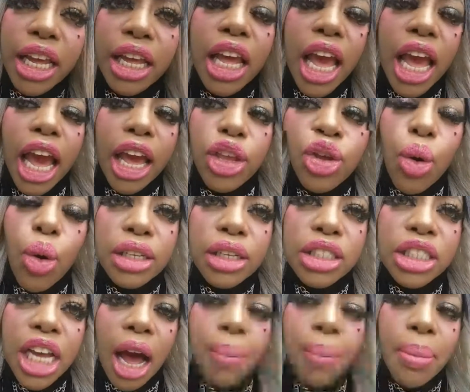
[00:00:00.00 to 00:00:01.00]
and you are a
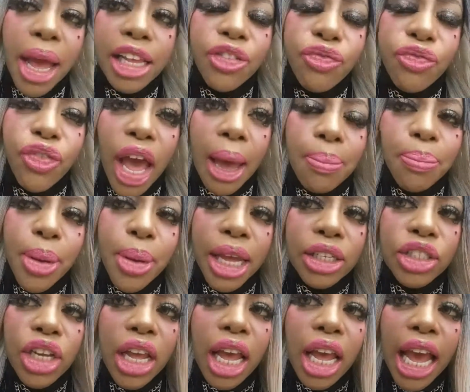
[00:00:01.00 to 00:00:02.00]
dumbass fat
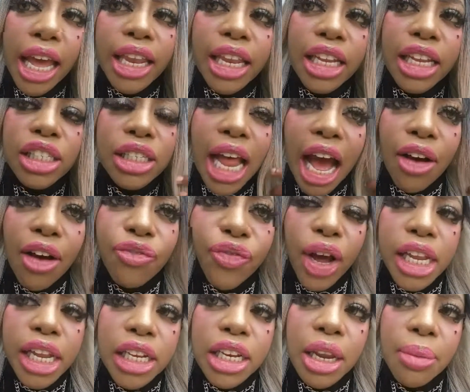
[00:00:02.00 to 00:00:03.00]
bitch, and it's not
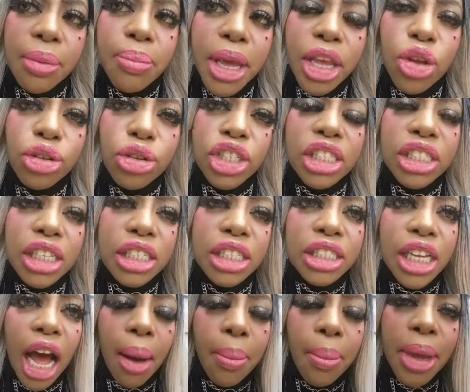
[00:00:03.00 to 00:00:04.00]
funny to me. You're just a
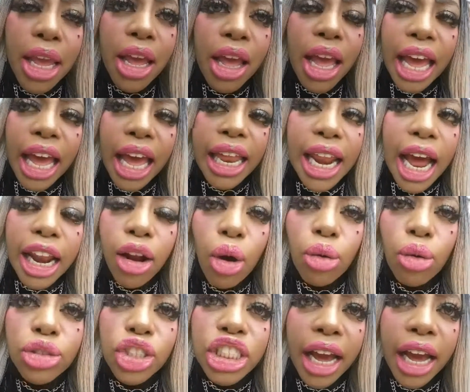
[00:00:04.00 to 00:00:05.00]
dummy, and I
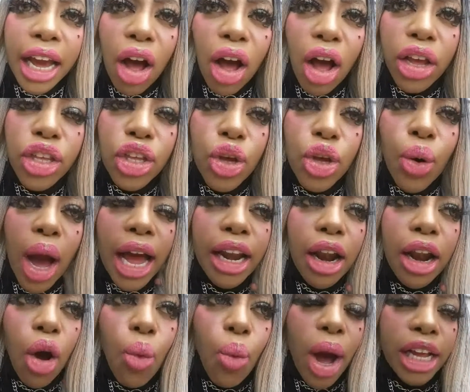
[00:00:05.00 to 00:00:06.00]
don't check on you. I
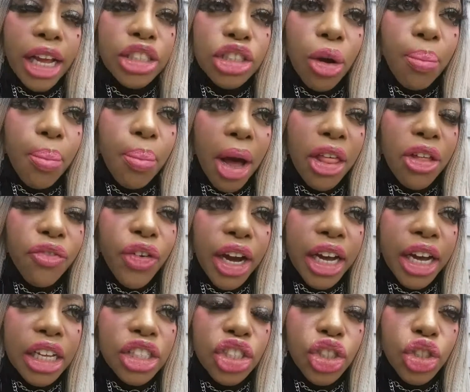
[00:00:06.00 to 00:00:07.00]
don't watch your
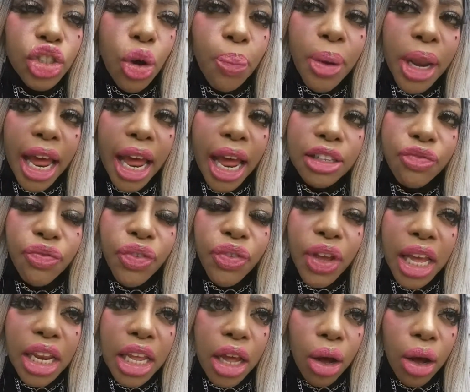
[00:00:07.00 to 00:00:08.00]
motherfucking stupid ass
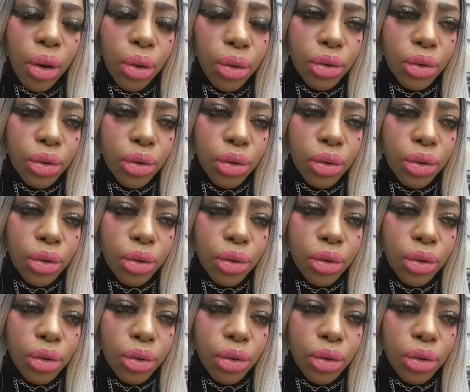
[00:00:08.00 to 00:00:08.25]
videos.